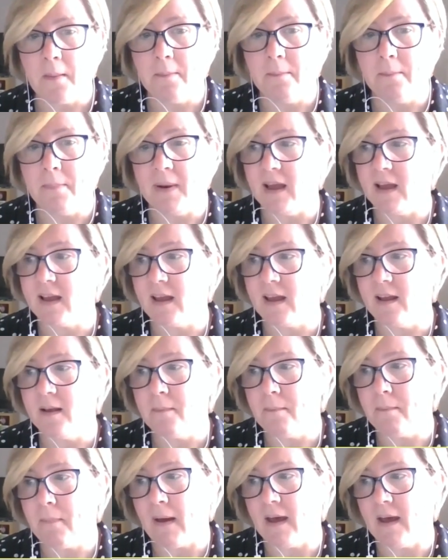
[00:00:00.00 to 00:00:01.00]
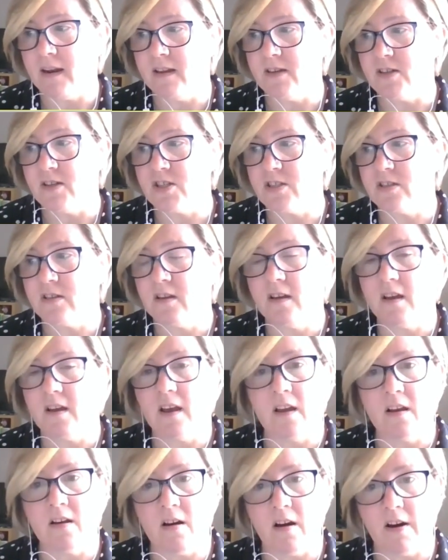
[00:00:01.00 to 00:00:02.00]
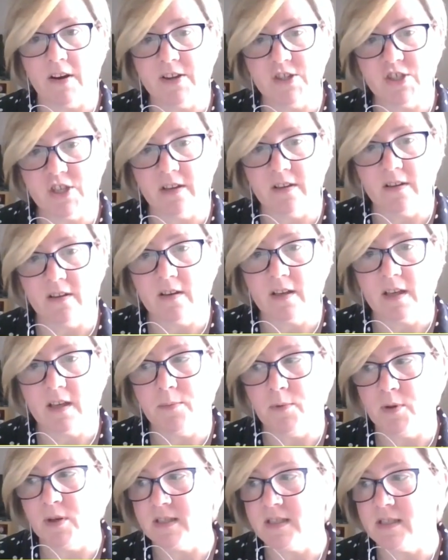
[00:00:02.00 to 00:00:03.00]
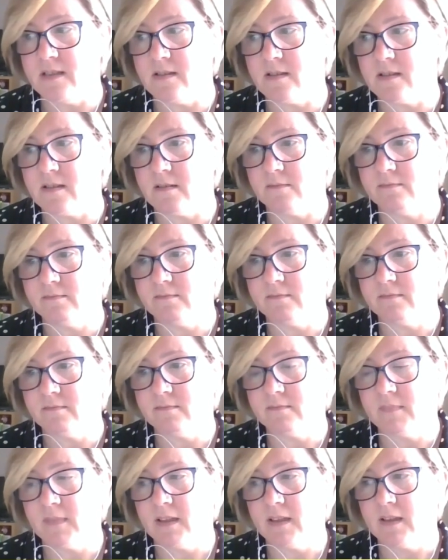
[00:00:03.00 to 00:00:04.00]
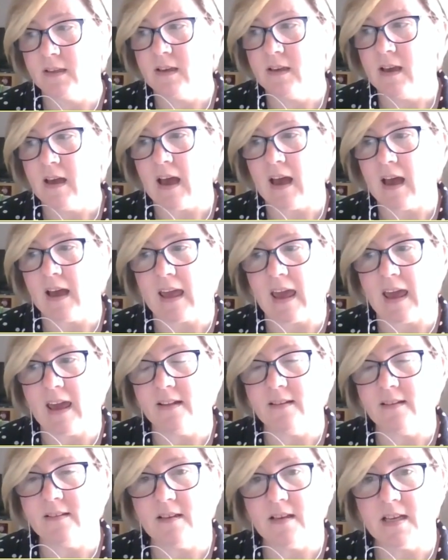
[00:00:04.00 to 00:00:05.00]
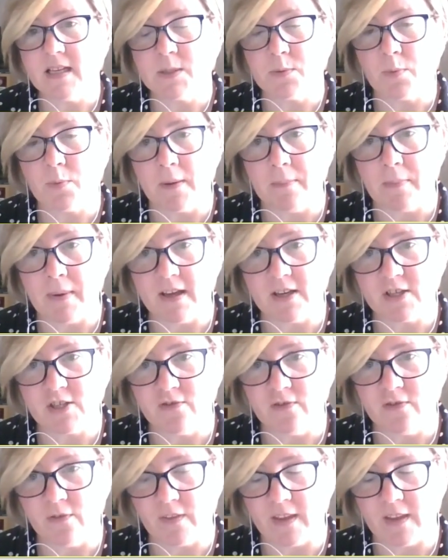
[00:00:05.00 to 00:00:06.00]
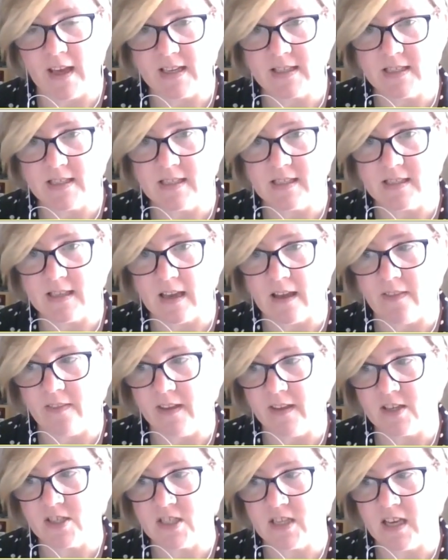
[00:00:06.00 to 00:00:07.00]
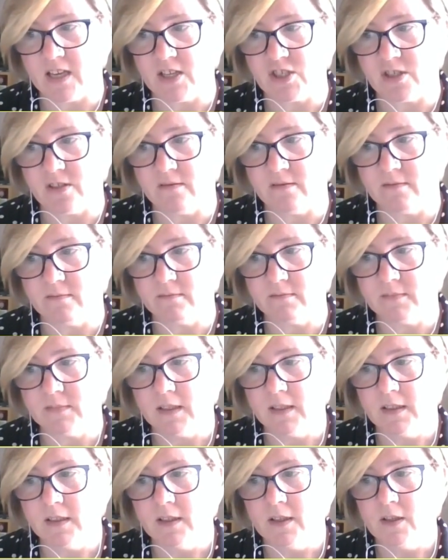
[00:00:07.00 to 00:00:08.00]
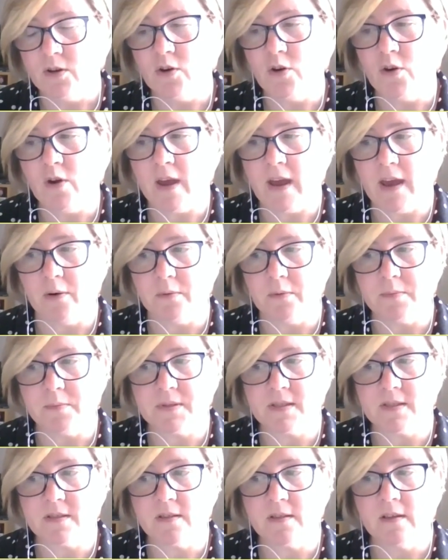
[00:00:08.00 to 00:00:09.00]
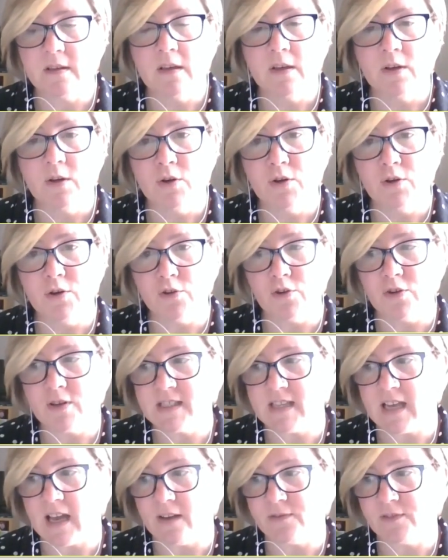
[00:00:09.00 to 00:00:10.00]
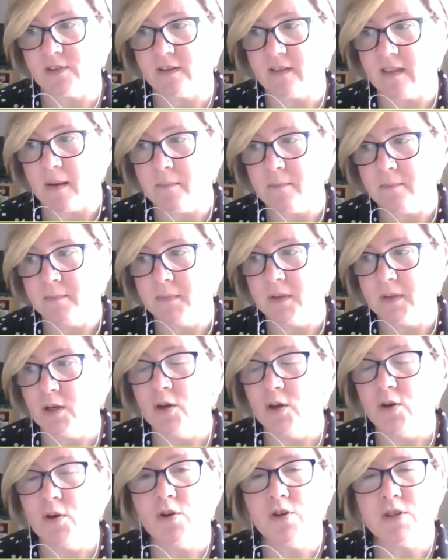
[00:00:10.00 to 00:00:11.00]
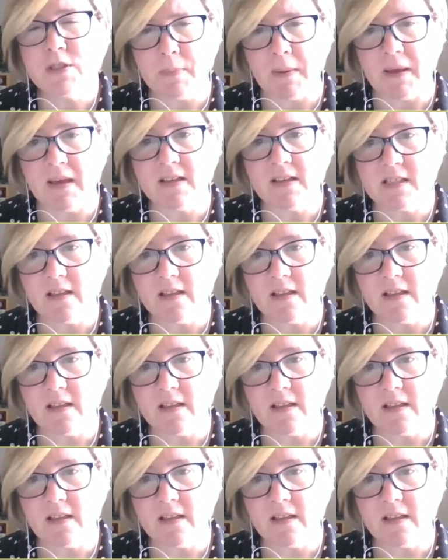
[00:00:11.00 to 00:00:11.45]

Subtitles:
breaking barriers, encouraging communities. Again, as one person reflected at their session, who helps? Who looks after them? Who speaks